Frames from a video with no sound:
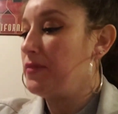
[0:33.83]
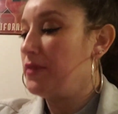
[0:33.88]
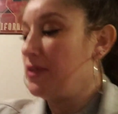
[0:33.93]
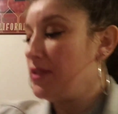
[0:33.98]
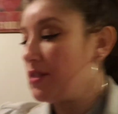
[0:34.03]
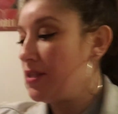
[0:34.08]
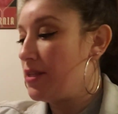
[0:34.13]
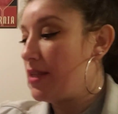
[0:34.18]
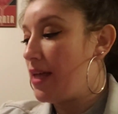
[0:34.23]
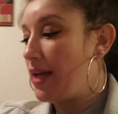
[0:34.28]

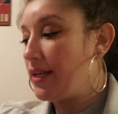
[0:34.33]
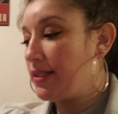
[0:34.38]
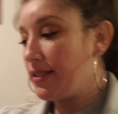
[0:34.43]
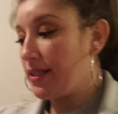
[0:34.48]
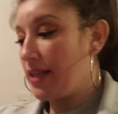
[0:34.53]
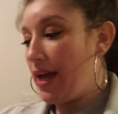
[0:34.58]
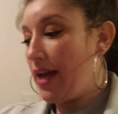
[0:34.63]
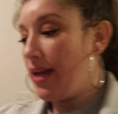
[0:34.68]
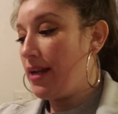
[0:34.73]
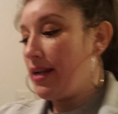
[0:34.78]
So that's
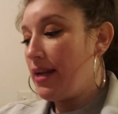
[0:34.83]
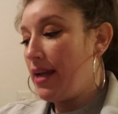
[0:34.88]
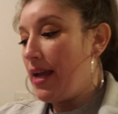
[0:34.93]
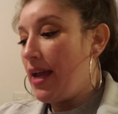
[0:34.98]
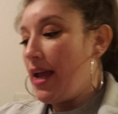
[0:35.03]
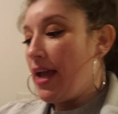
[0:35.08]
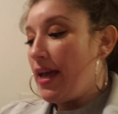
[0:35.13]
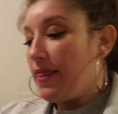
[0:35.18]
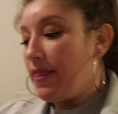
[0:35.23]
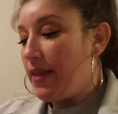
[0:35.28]
that.
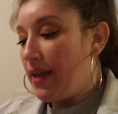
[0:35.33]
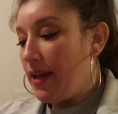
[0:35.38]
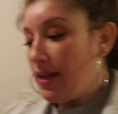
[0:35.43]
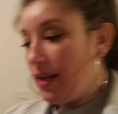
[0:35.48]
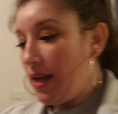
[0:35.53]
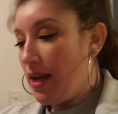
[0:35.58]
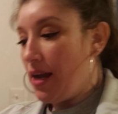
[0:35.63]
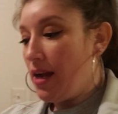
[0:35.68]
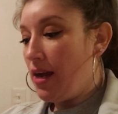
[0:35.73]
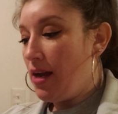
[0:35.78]
Then
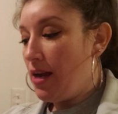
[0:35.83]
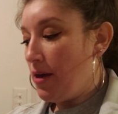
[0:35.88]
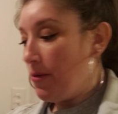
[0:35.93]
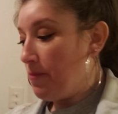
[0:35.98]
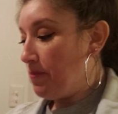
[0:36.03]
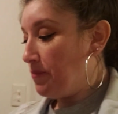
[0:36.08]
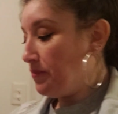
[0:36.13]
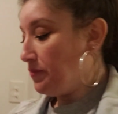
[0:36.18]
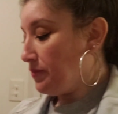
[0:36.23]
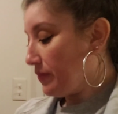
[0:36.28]

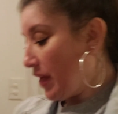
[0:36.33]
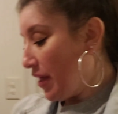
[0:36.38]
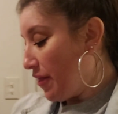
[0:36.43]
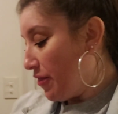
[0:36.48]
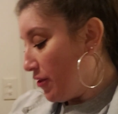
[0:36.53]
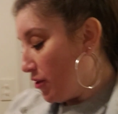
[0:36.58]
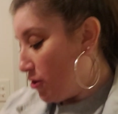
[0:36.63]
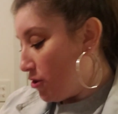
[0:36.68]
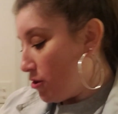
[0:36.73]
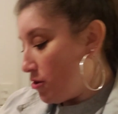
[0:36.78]
um,
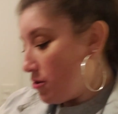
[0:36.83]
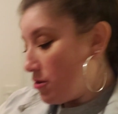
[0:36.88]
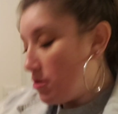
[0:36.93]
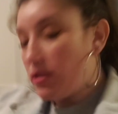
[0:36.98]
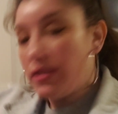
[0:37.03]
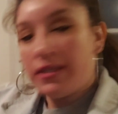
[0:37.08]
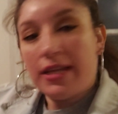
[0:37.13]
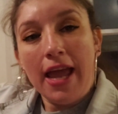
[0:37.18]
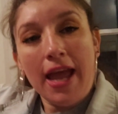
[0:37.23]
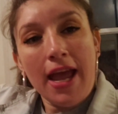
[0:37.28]
the
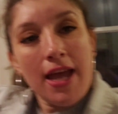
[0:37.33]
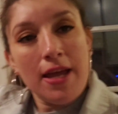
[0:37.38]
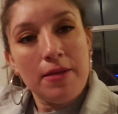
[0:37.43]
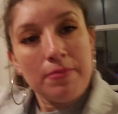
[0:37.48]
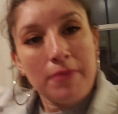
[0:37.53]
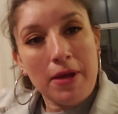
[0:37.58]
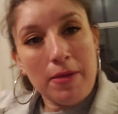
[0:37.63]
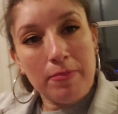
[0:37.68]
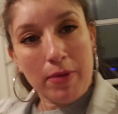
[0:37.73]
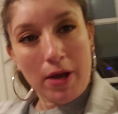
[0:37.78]
girls and
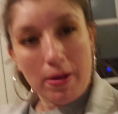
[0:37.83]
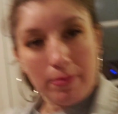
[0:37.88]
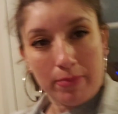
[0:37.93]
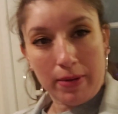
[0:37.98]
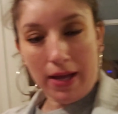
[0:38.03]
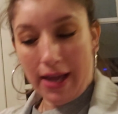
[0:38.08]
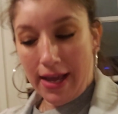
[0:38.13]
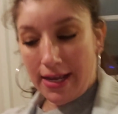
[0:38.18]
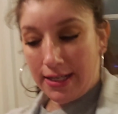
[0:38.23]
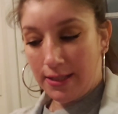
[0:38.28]
my
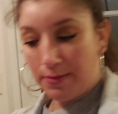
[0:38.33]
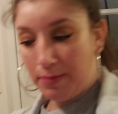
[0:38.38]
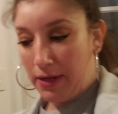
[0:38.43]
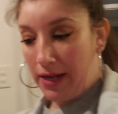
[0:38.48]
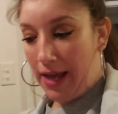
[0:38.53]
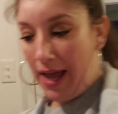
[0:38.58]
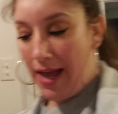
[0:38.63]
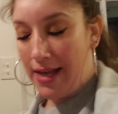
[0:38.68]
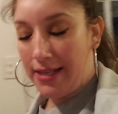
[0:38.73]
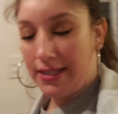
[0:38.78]
papa has been
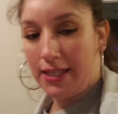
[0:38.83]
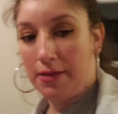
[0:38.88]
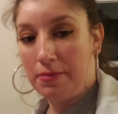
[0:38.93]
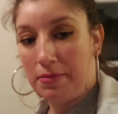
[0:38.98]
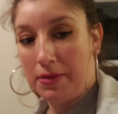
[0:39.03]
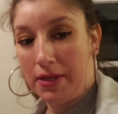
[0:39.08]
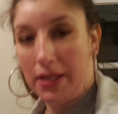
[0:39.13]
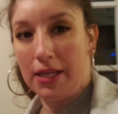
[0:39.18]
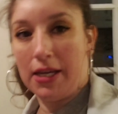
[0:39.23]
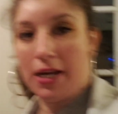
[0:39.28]
asking
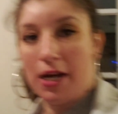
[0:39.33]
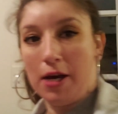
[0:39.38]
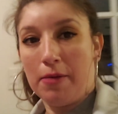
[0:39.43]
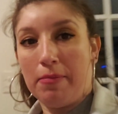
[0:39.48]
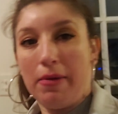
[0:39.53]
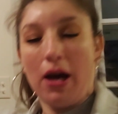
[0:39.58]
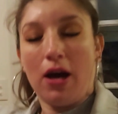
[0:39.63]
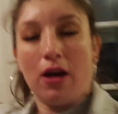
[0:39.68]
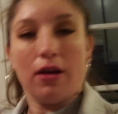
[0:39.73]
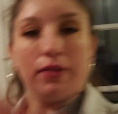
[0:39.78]
me
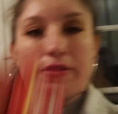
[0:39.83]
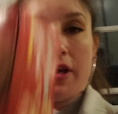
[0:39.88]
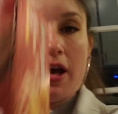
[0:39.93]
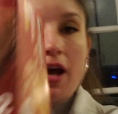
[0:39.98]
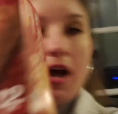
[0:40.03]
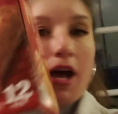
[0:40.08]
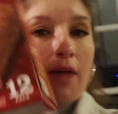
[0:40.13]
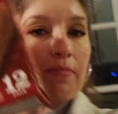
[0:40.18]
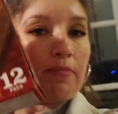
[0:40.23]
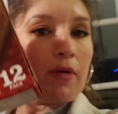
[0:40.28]
about the
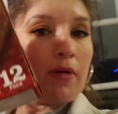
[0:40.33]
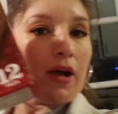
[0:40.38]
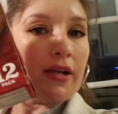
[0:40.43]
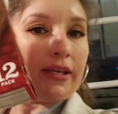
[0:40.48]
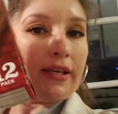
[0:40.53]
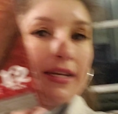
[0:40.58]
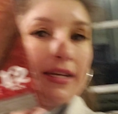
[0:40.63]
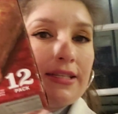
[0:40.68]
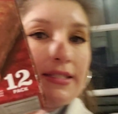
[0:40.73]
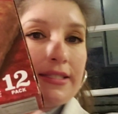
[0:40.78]
Hot
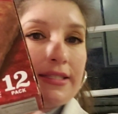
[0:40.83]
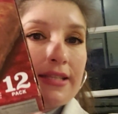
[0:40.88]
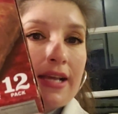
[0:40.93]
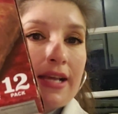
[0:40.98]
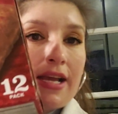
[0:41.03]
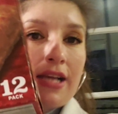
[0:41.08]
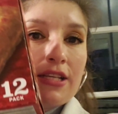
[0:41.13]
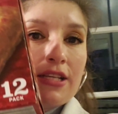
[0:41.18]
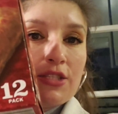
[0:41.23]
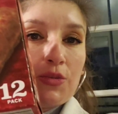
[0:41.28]
Pockets.
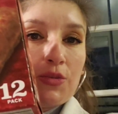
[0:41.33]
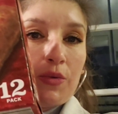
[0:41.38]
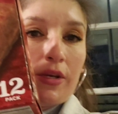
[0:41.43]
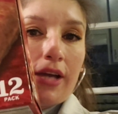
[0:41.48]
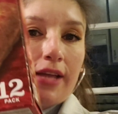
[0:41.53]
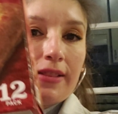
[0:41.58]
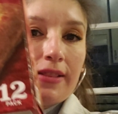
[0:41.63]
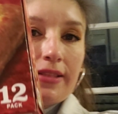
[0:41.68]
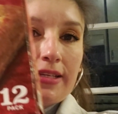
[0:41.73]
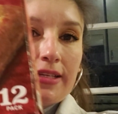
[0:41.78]
So we
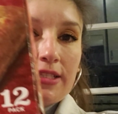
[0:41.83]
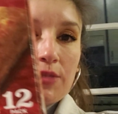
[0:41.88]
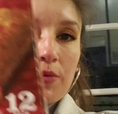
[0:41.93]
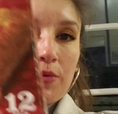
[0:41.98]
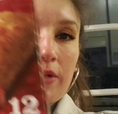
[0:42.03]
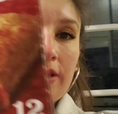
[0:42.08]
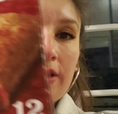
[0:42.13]
got this one.